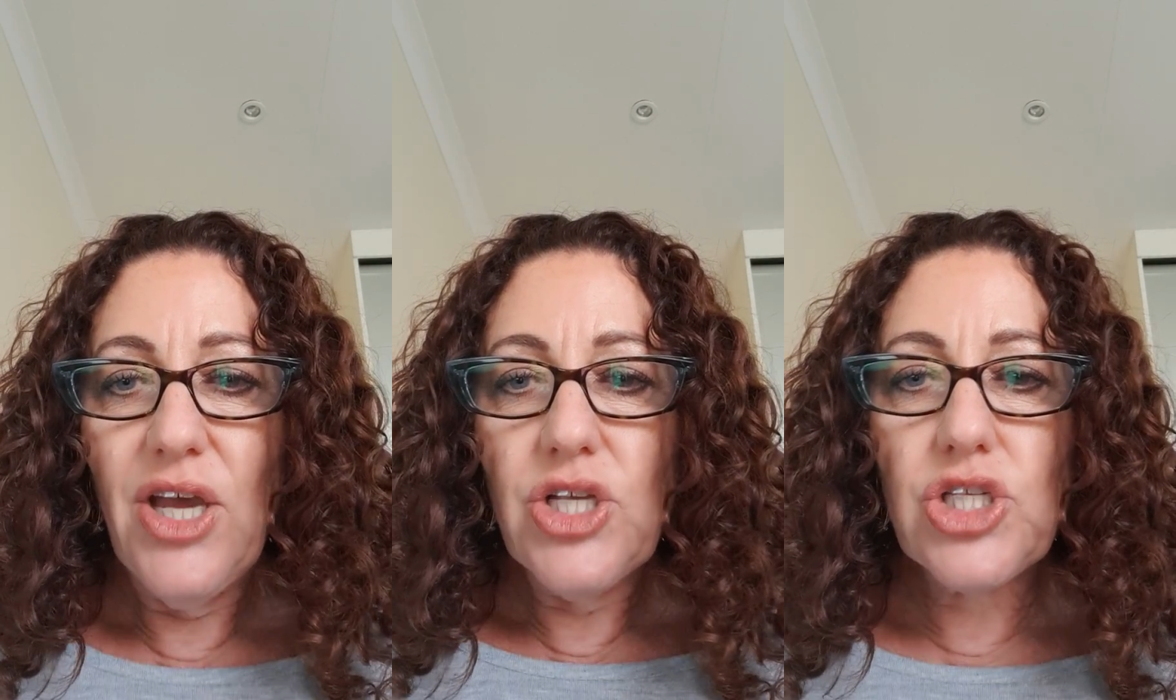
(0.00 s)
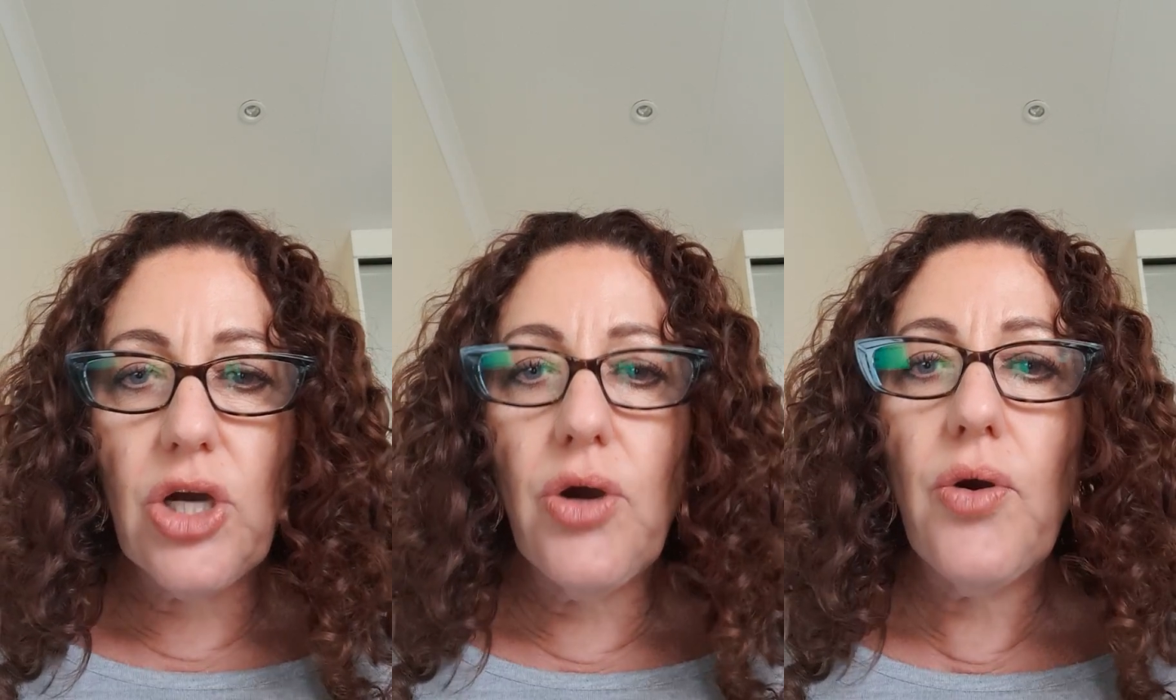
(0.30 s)

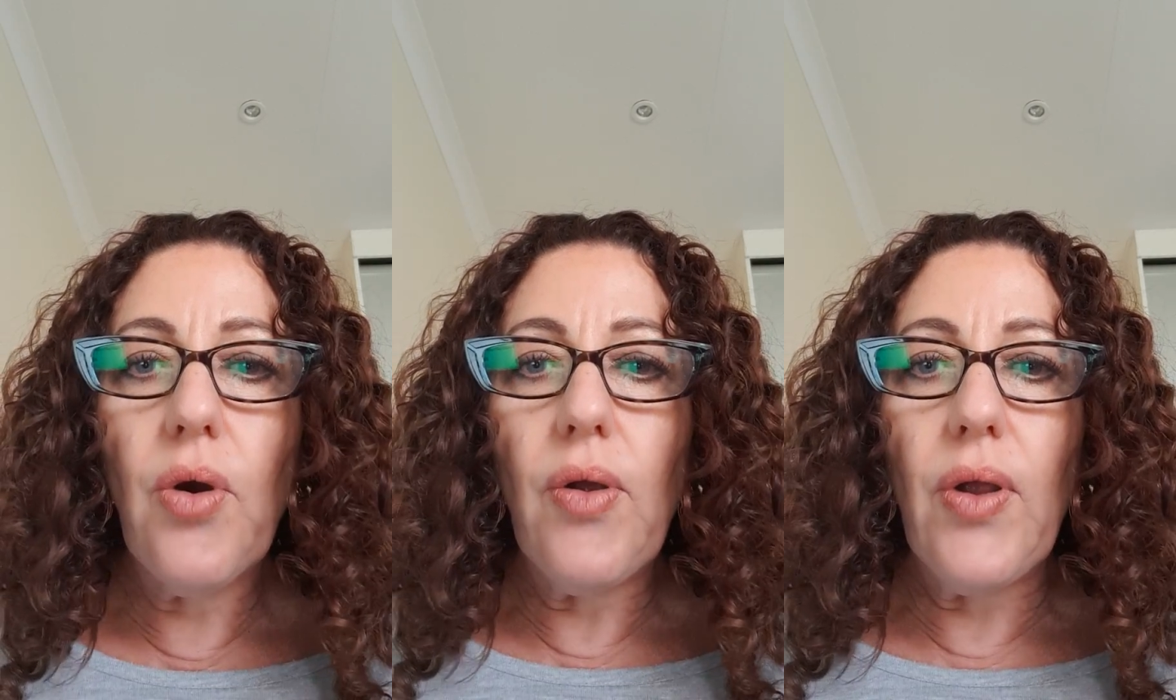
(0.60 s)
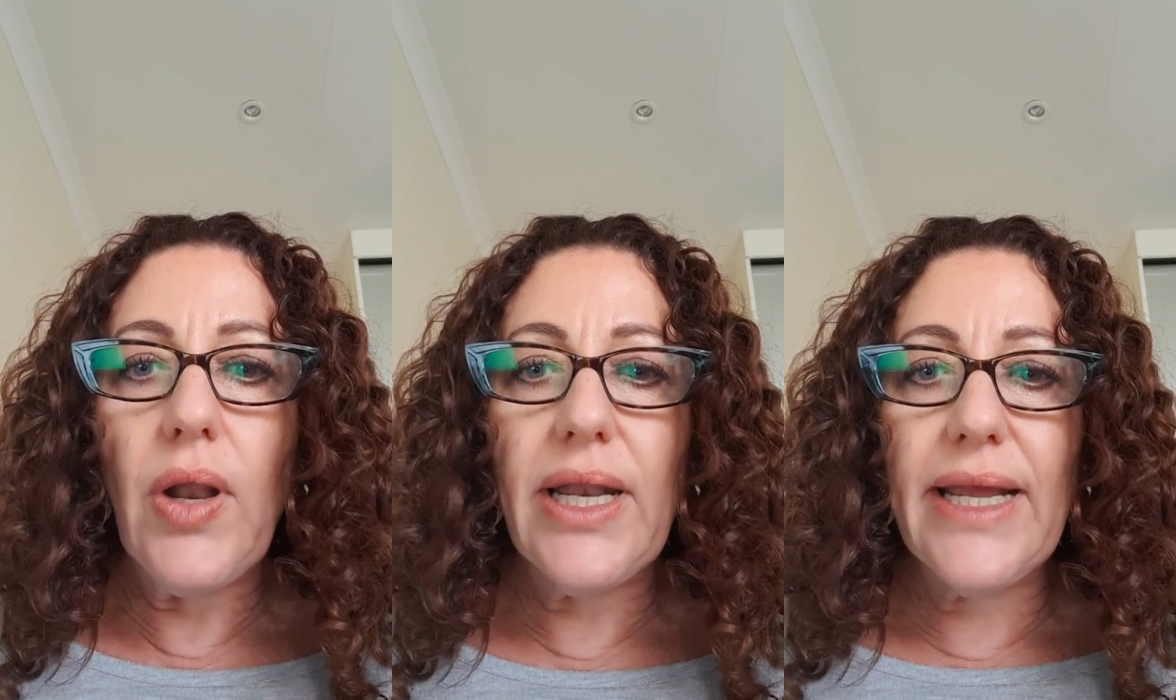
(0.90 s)
So
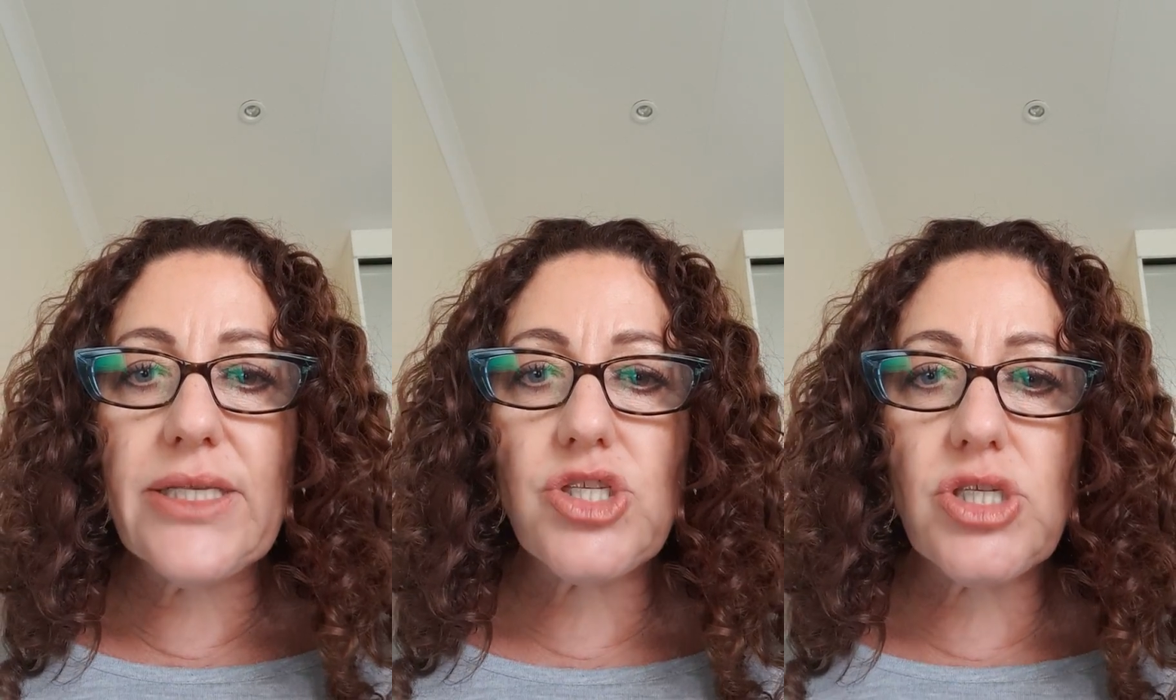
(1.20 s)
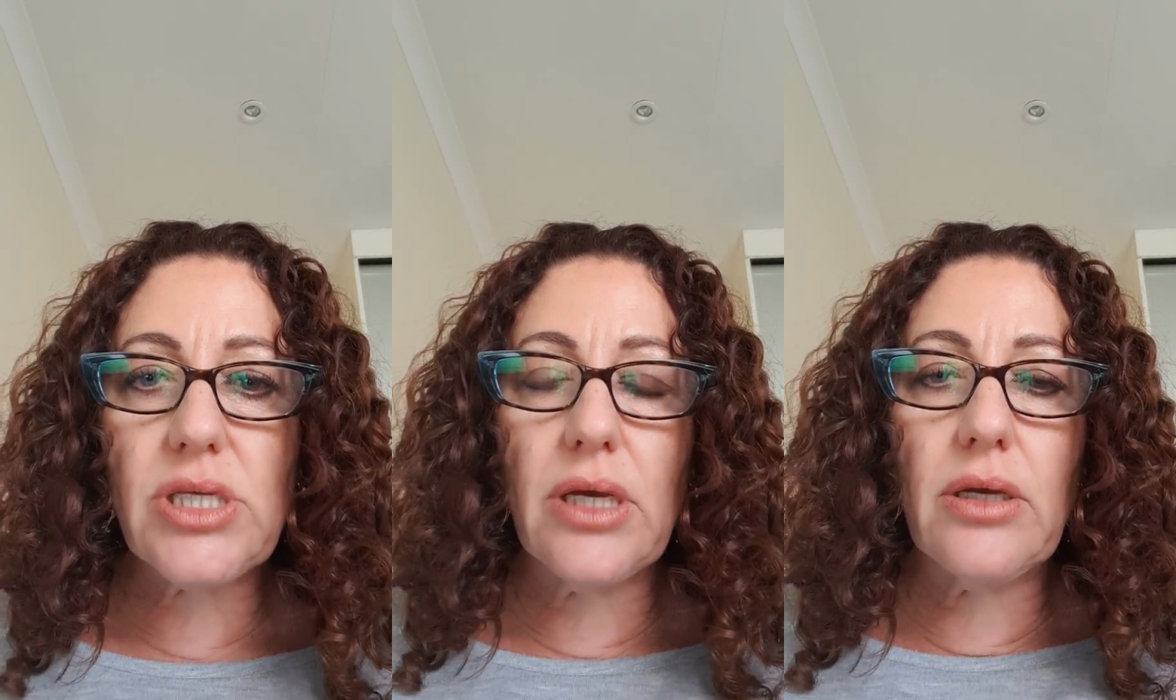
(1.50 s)
let's
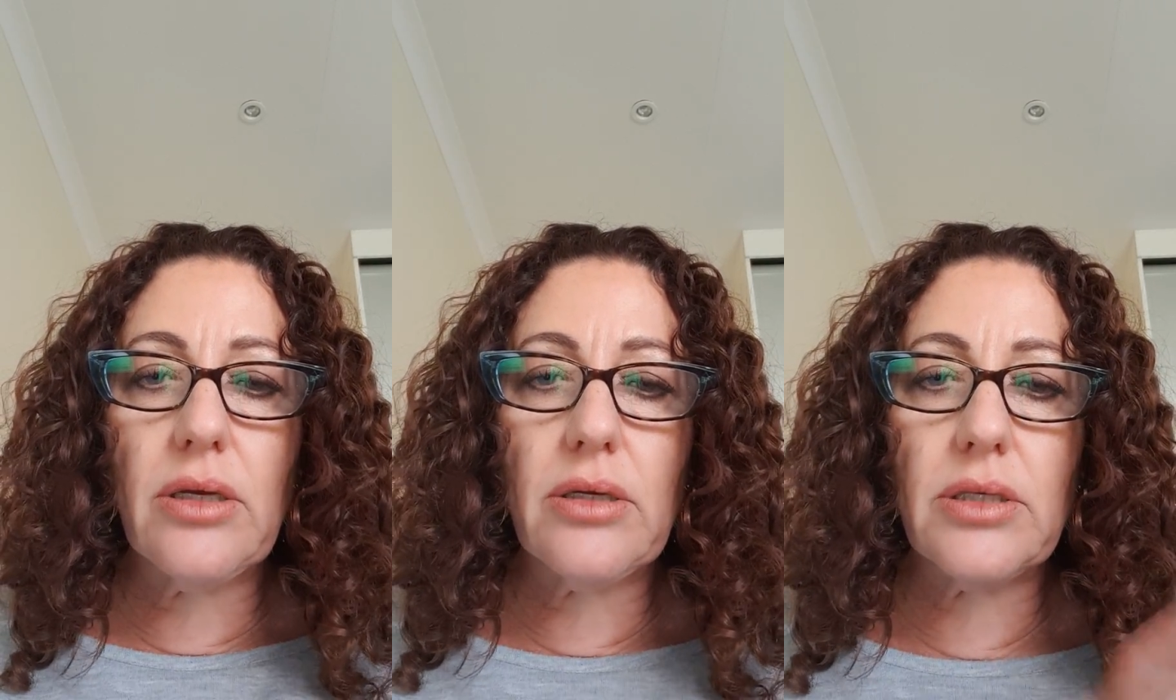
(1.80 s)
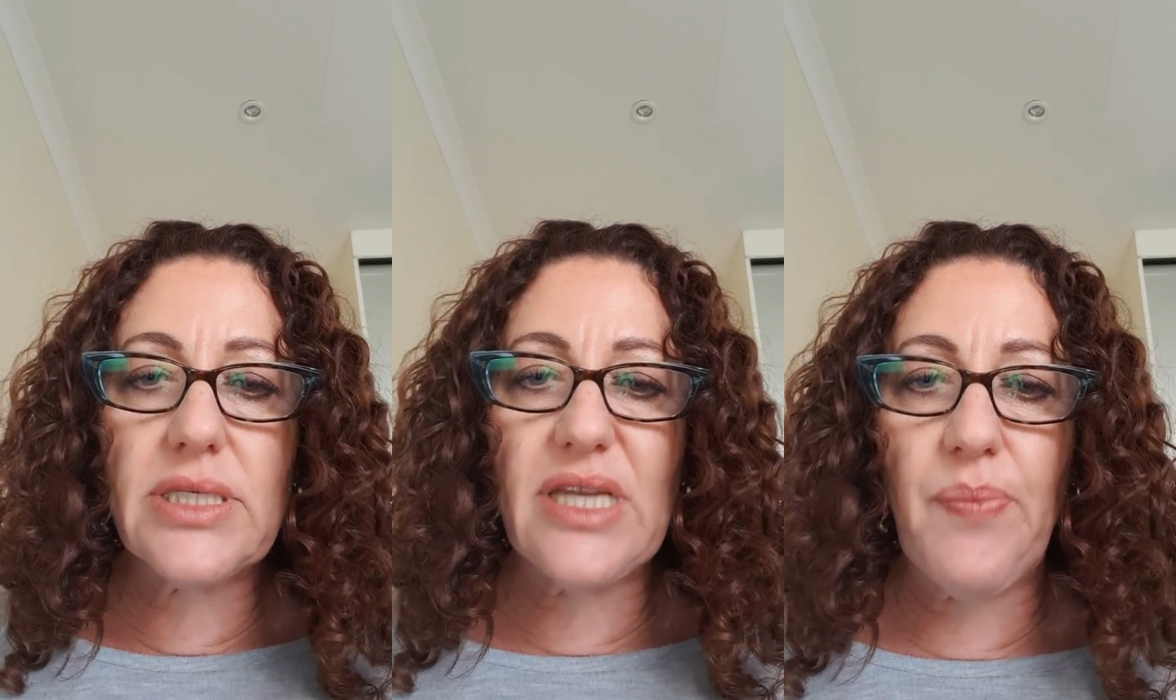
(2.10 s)

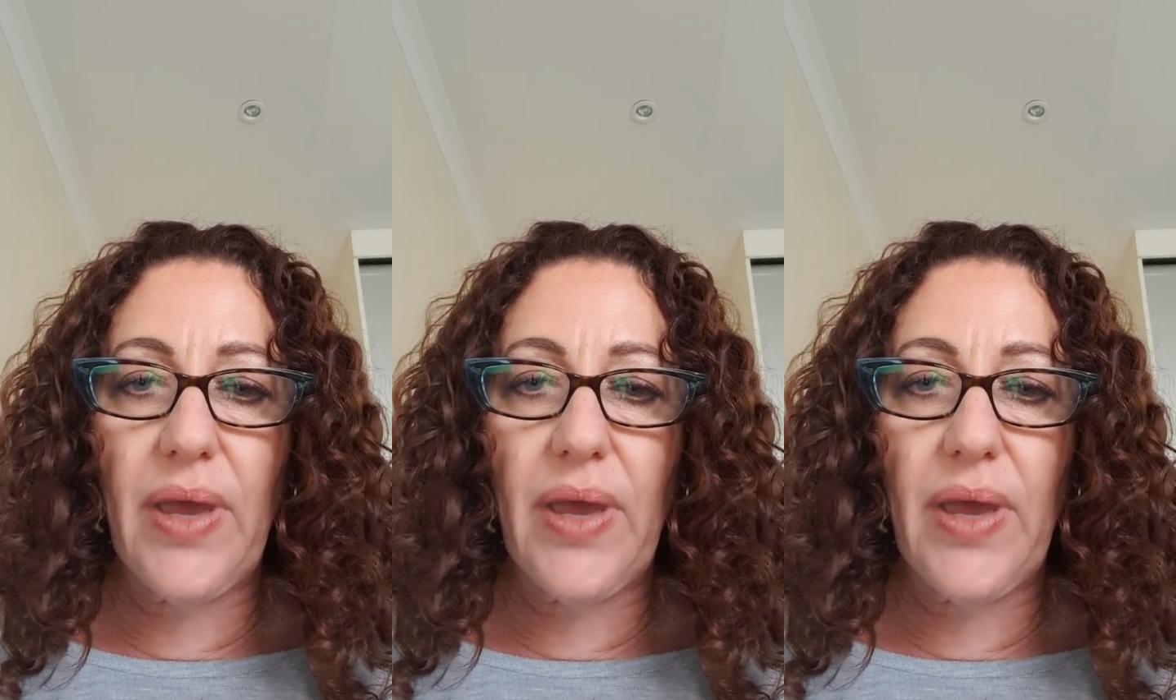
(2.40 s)
step